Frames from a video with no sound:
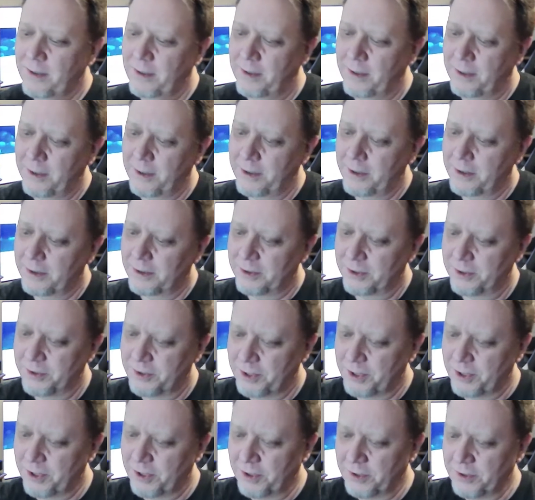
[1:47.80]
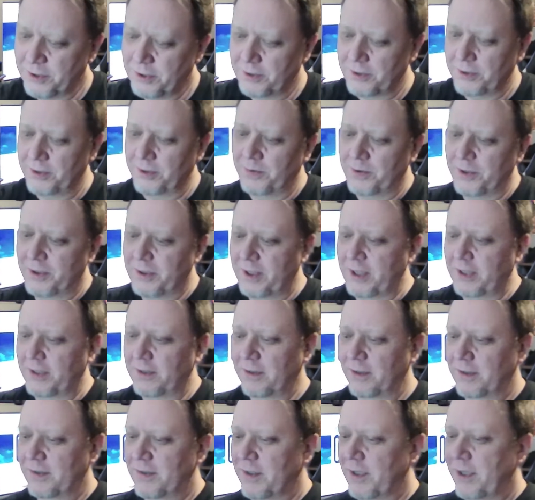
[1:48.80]
And I'll just kind of show you what that
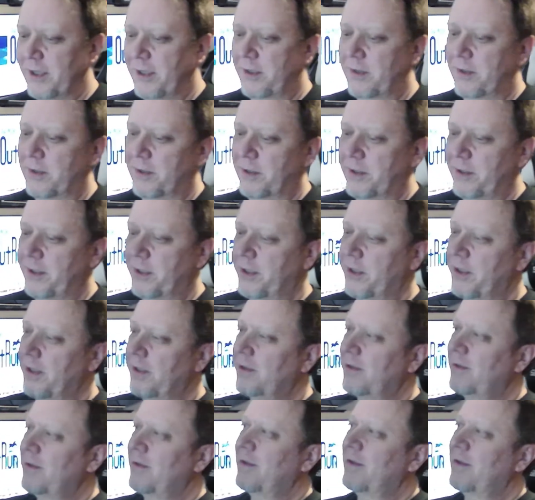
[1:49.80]
looks like. There you go.